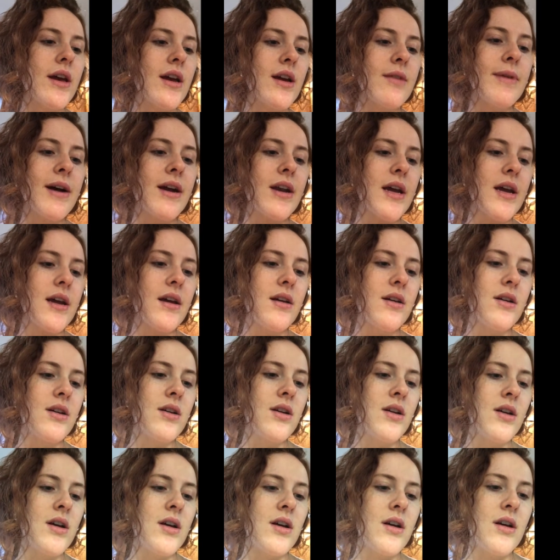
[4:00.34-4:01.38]
like about oh, it? Oh no,
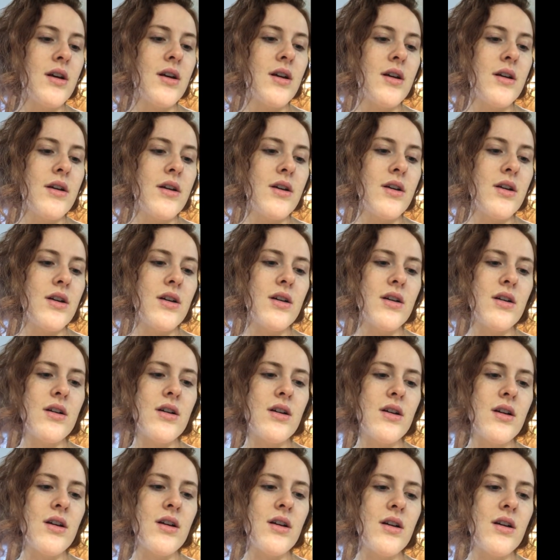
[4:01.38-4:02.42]
I like it. It's the
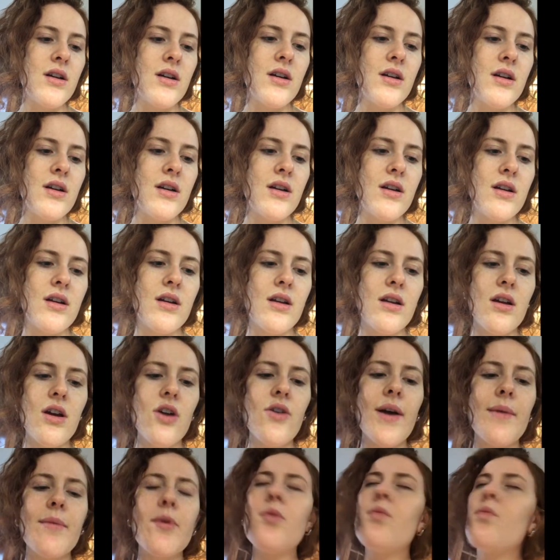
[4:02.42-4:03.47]
lemon ver- verbena.
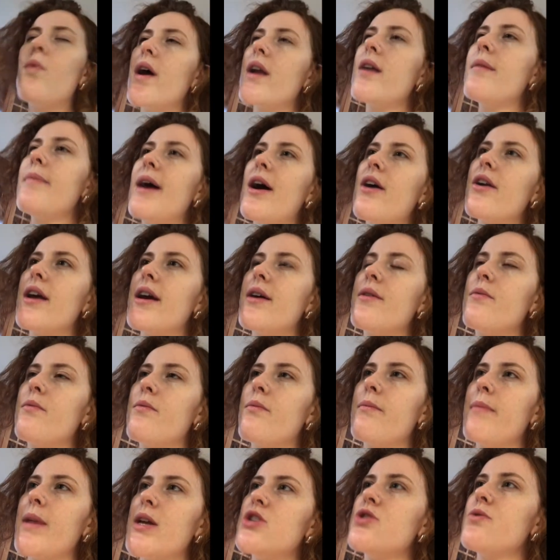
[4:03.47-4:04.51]
Okay, I but what about it
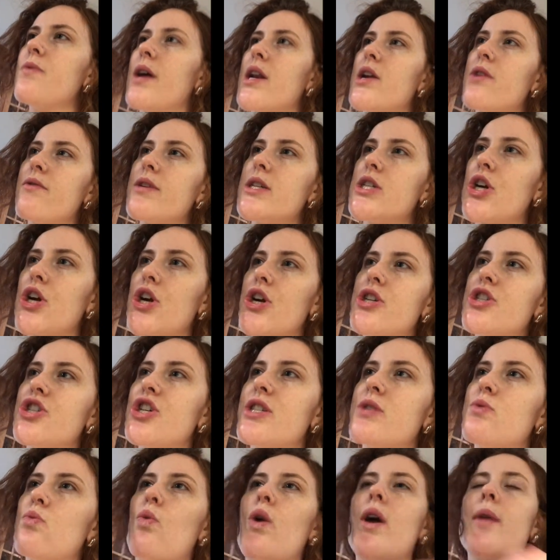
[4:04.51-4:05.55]
made you want to return just
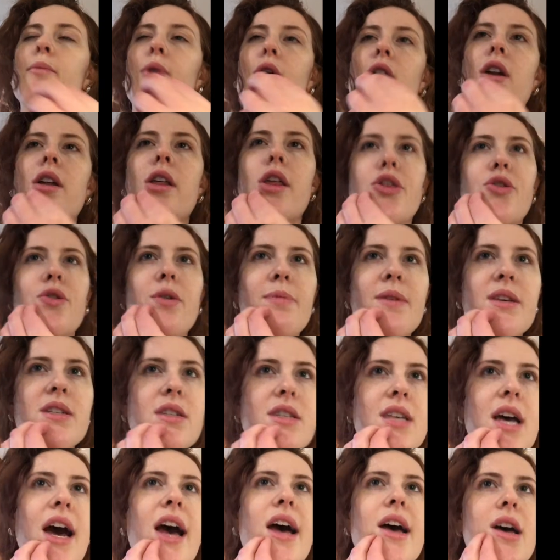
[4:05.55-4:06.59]
I one part of the three piece
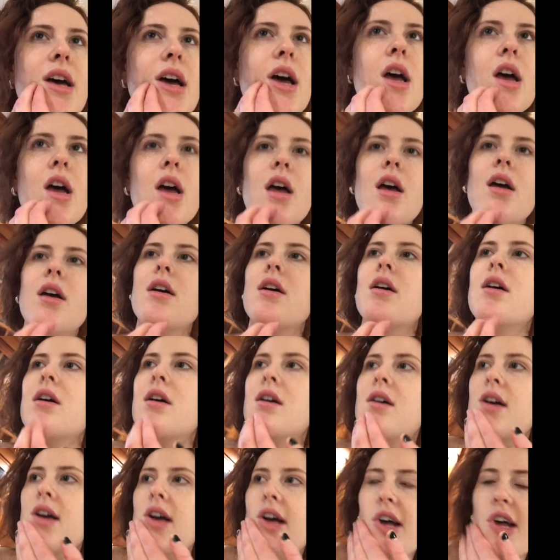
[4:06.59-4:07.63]
set? I didn't think it was the
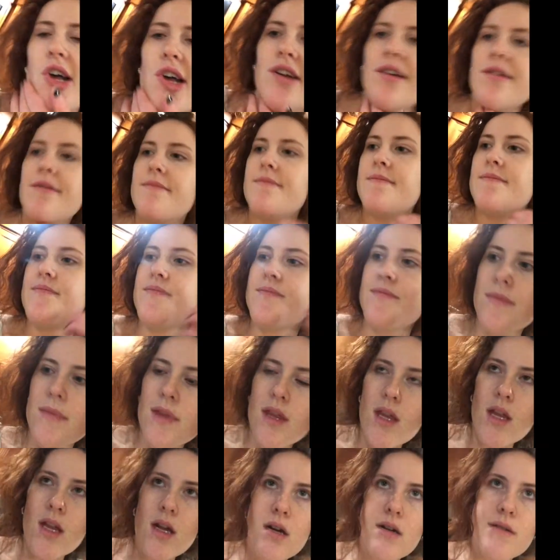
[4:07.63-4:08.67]
lemon verbena. It
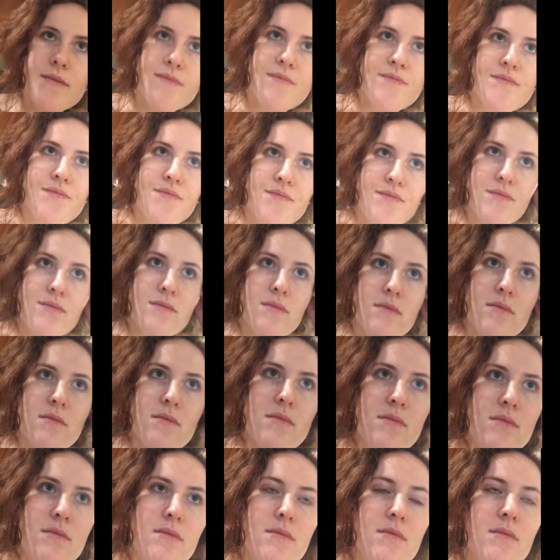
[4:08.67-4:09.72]
said olive oil
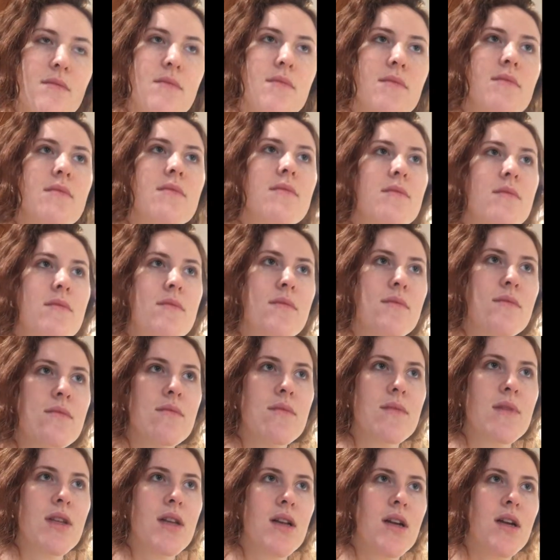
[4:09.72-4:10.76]
and aloe vera.
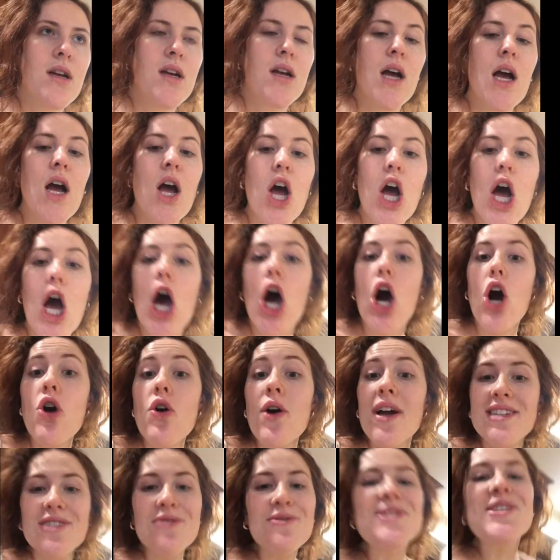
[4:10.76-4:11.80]
But
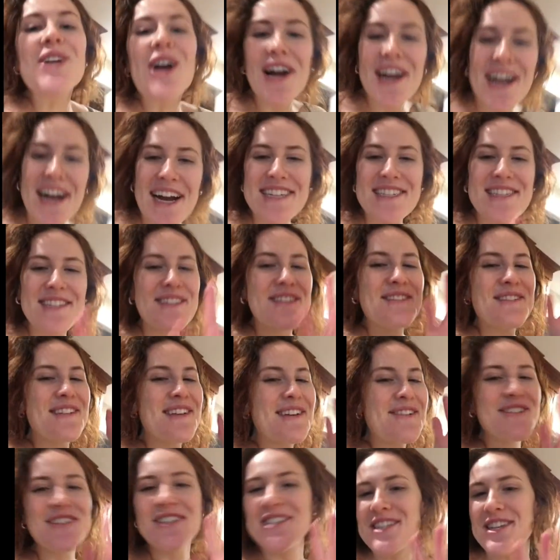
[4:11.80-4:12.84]
okay, so sorry guys. It
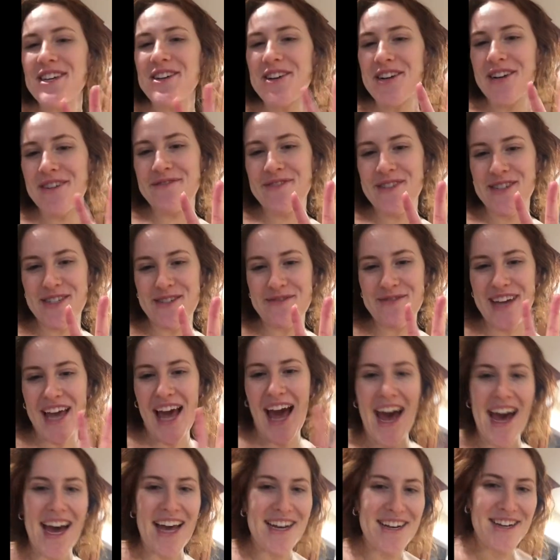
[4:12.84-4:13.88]
was just a little confusion we
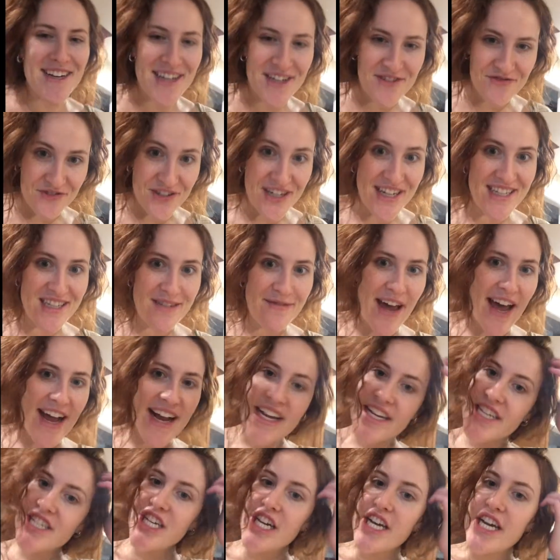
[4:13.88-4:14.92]
had in reading the
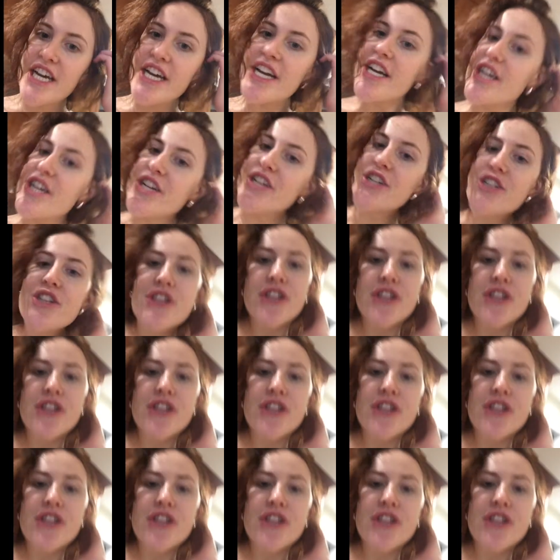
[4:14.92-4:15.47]
packaging.